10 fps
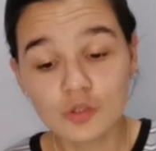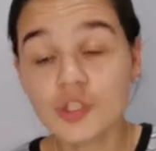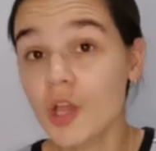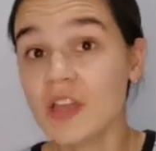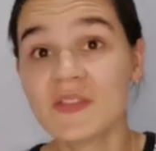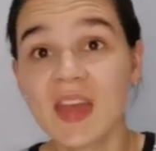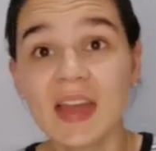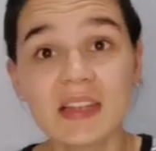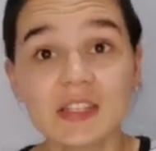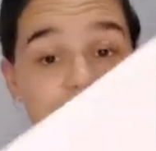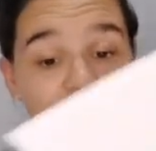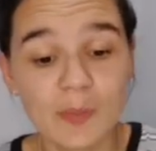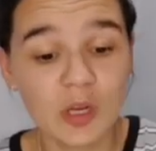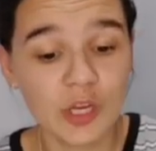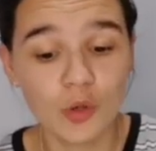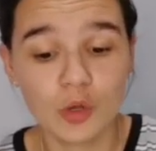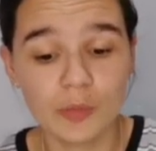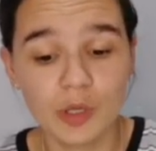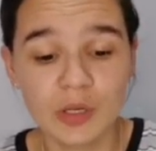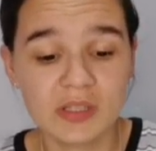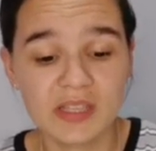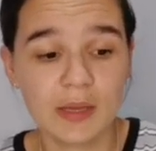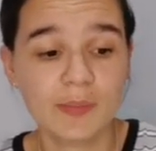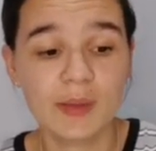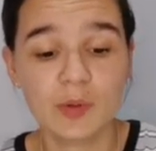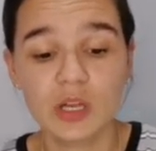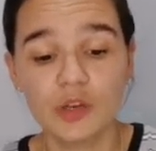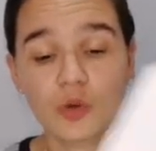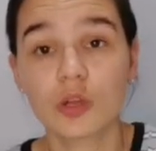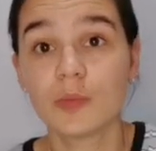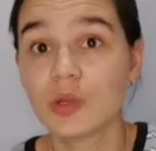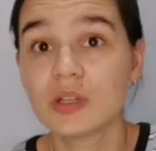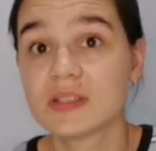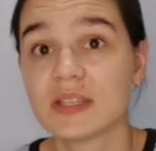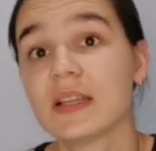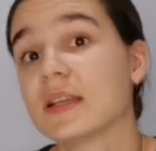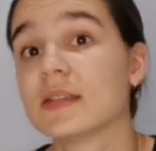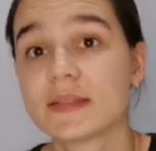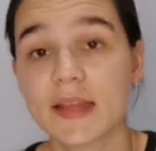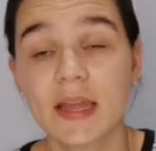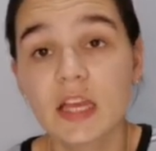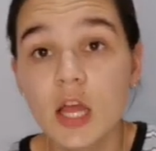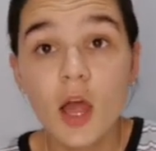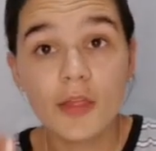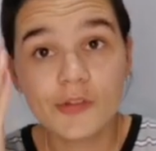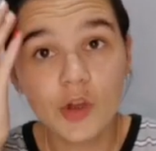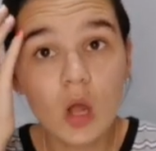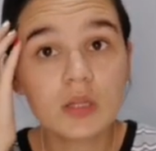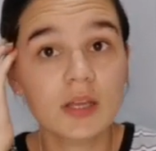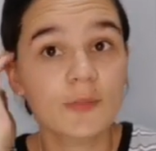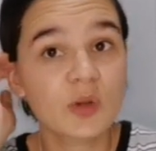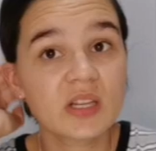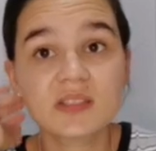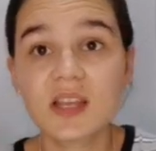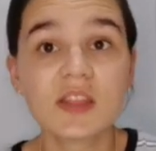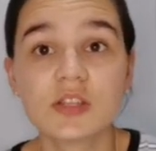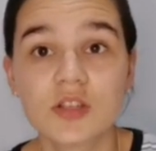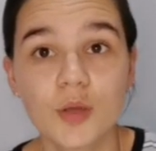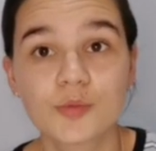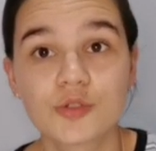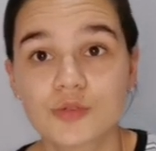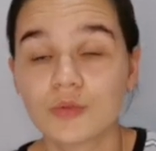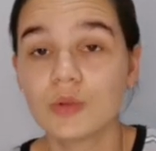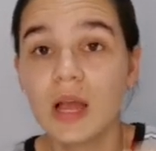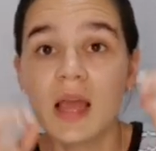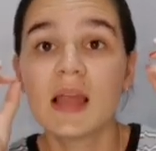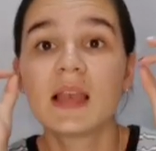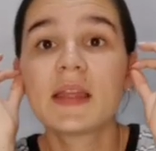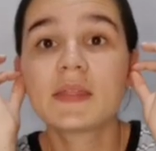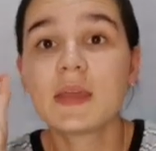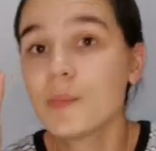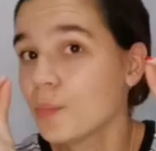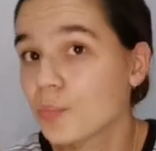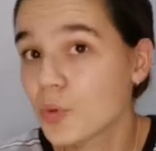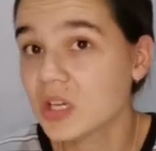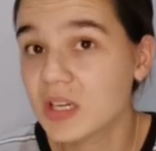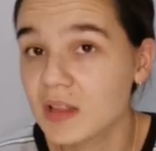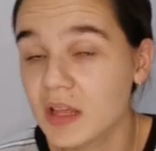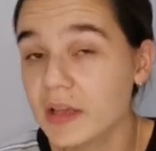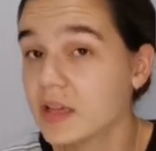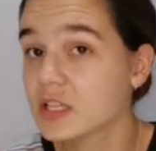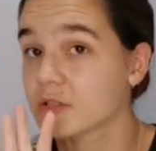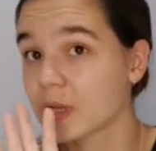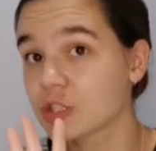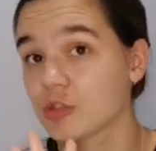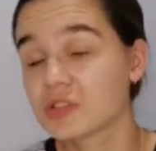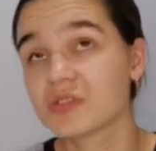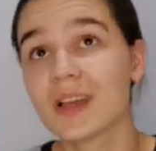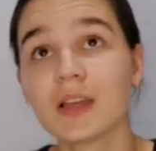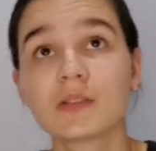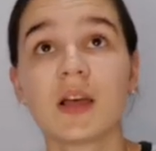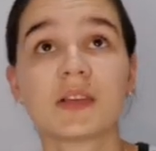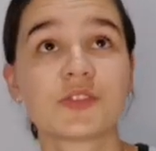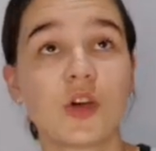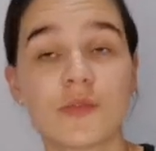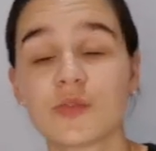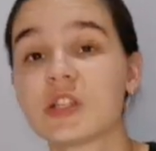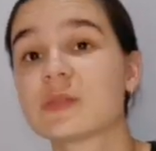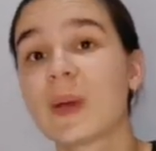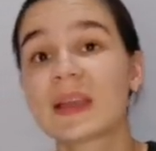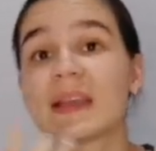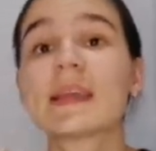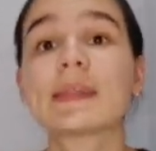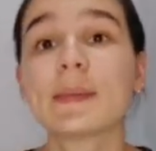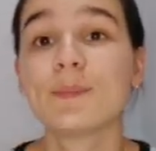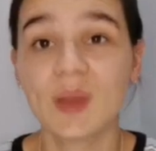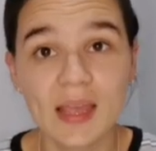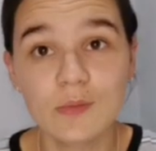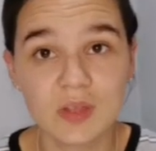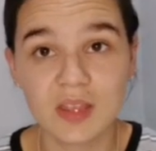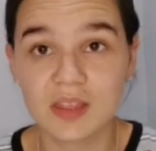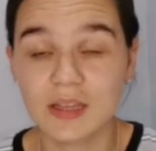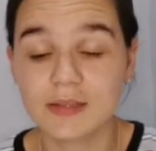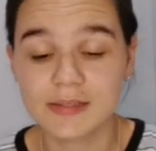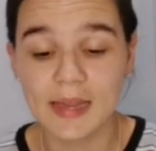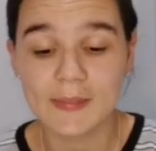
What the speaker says: So if that is people in your community, and people in your community is then the doctor, bring a stethoscope to school. Let them put it in their ears, make sure to sanitize it afterwards, but let them play with the things.